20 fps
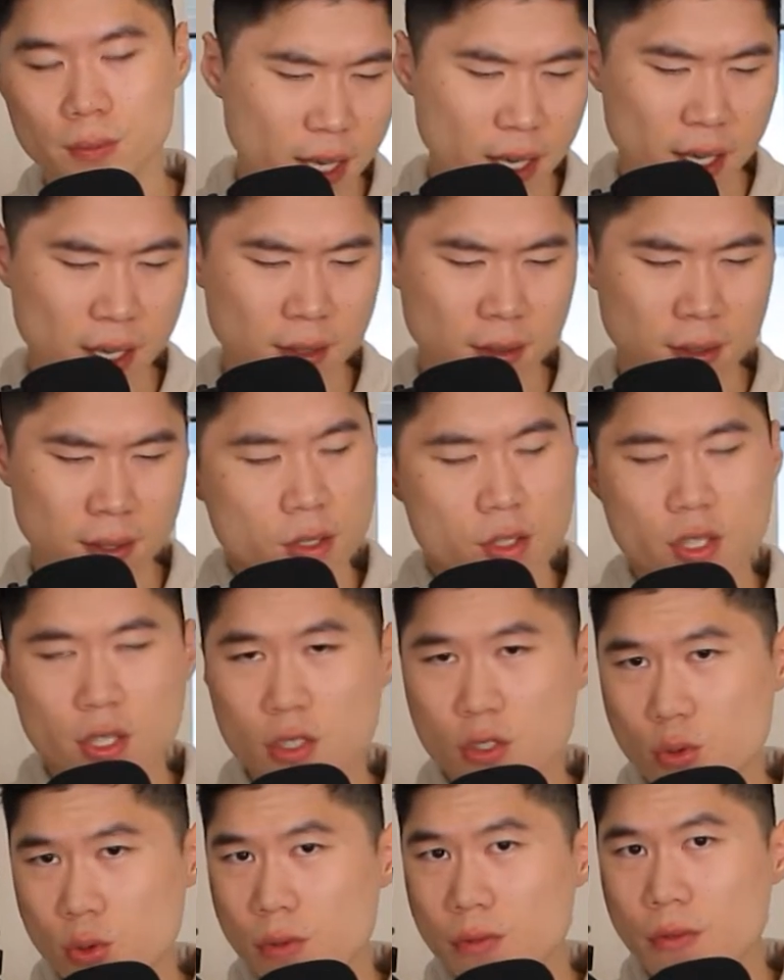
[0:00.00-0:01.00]
And
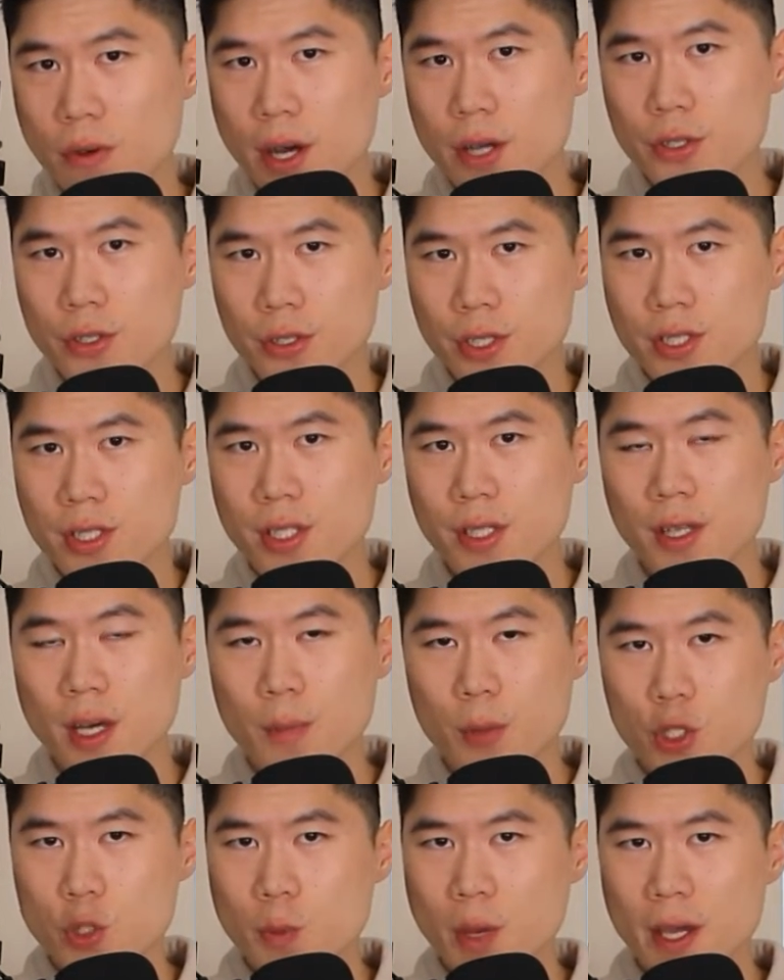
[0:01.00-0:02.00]
it's refreshing to see
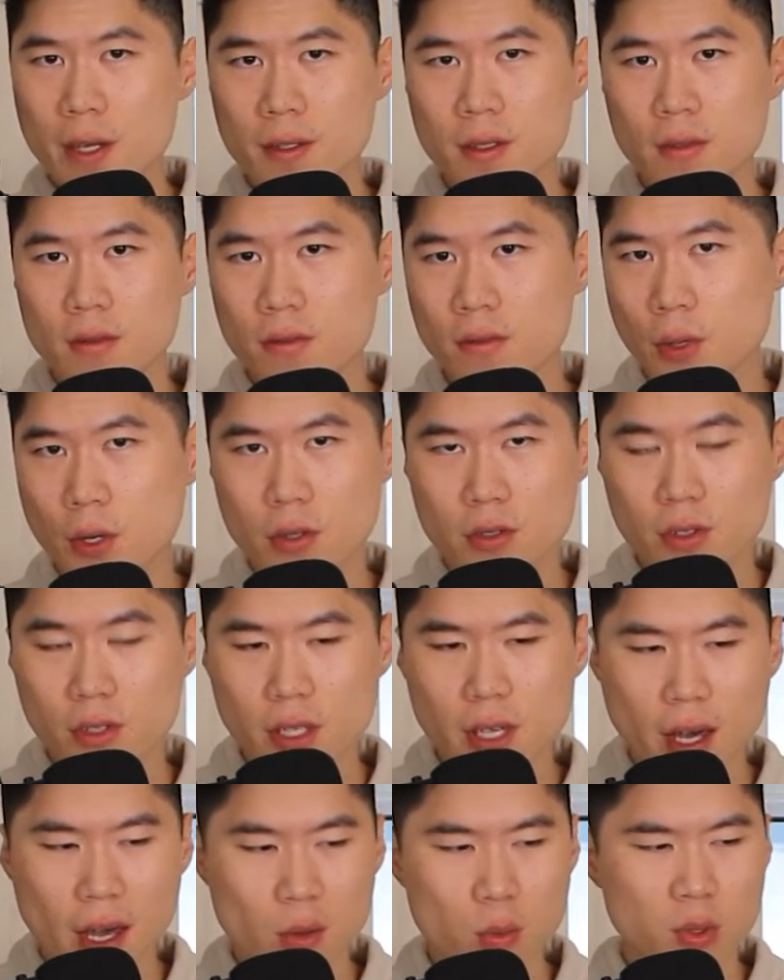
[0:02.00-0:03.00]
that perspective.
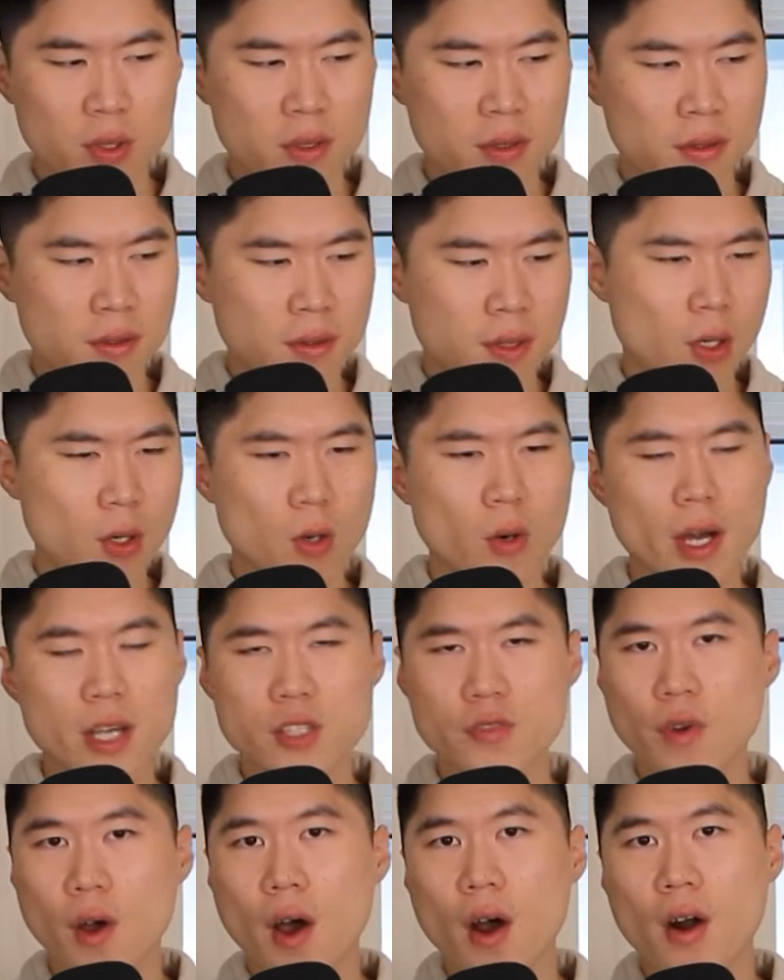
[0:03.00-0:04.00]
Personally, I wouldn't go
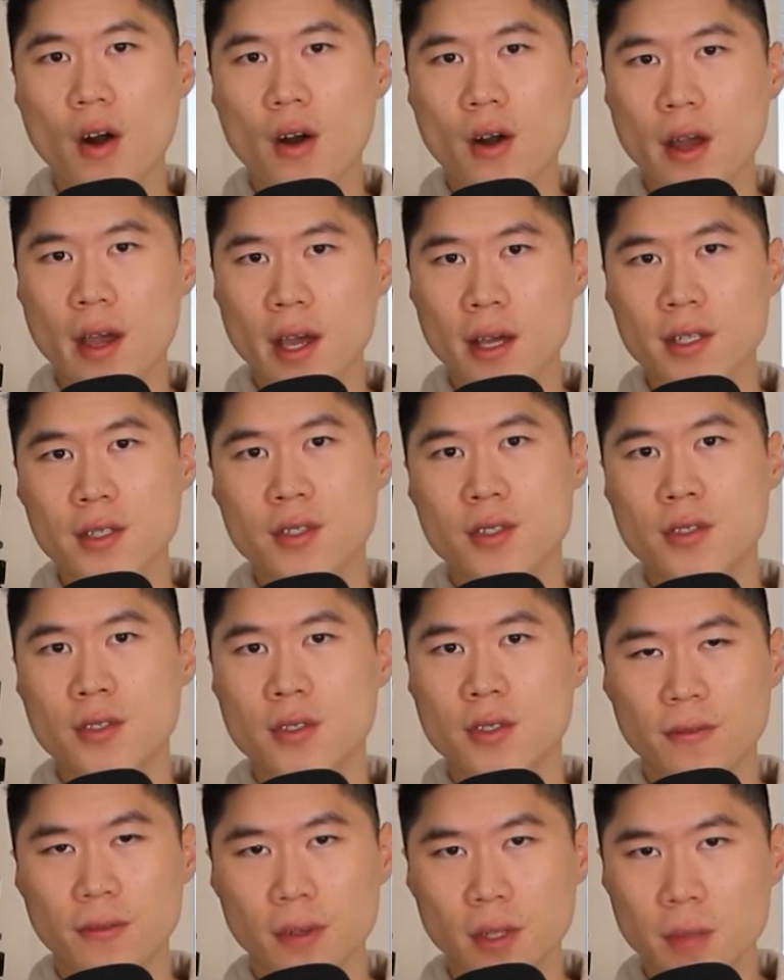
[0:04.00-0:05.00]
as far
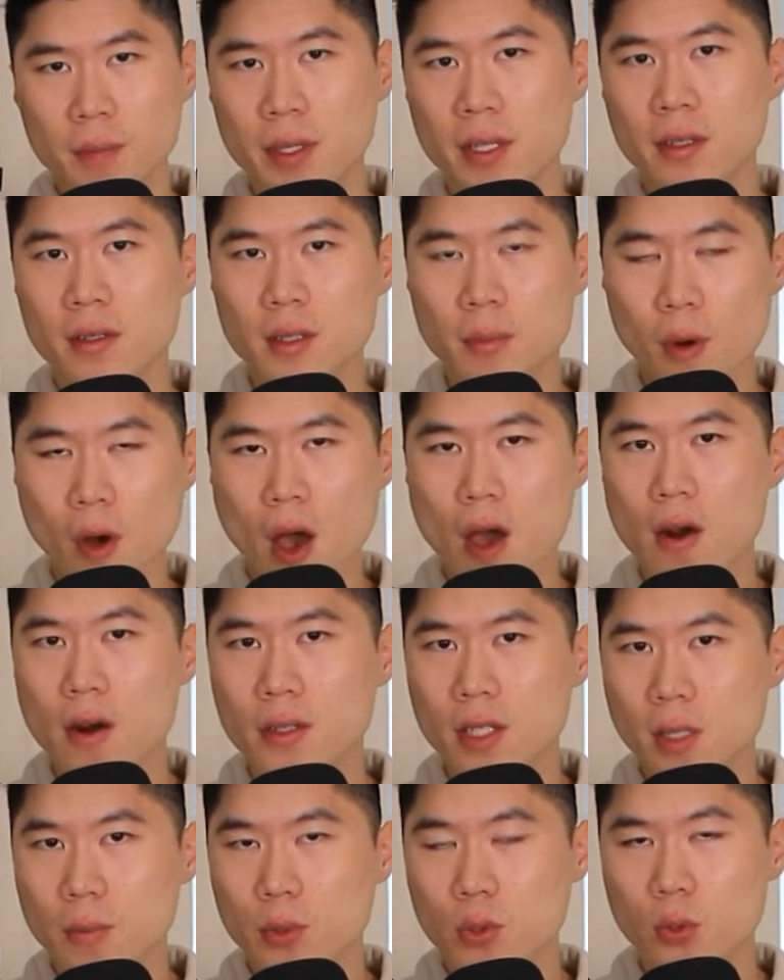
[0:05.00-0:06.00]
as flipping the
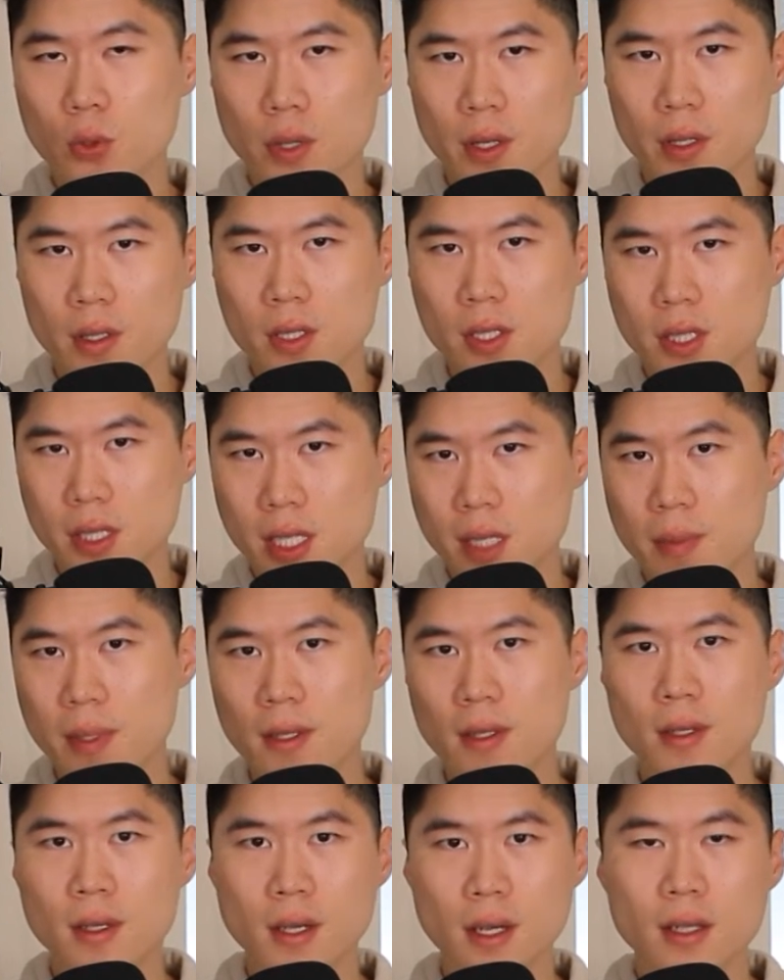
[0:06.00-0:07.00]
priority between
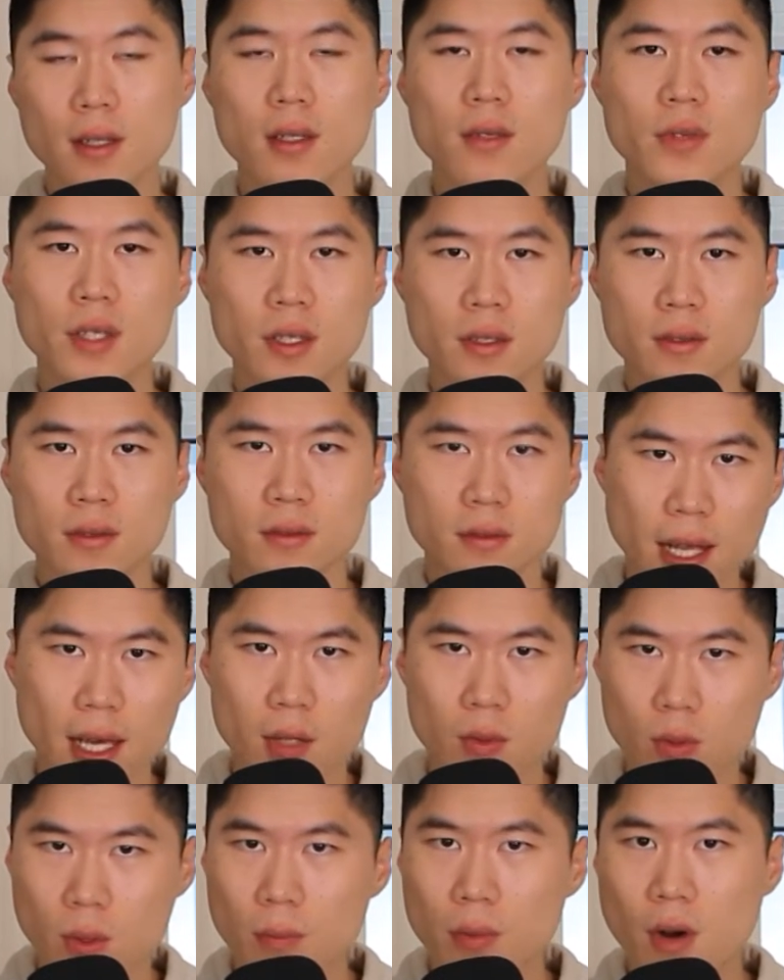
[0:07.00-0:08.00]
sleeping and living
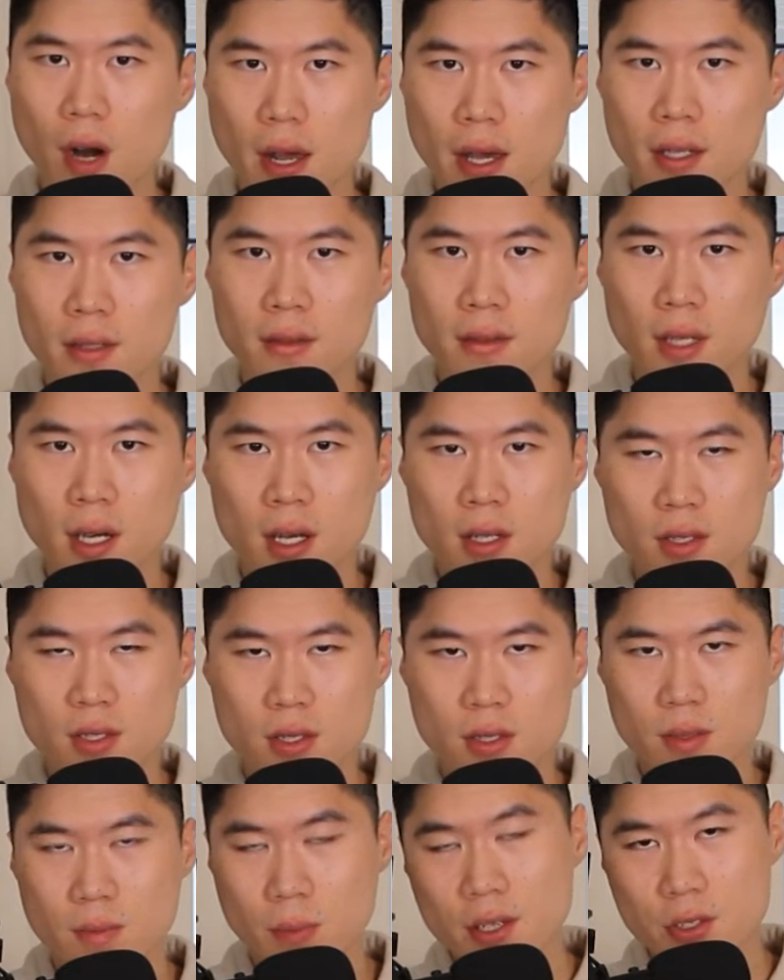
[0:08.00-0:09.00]
like what Bryan does.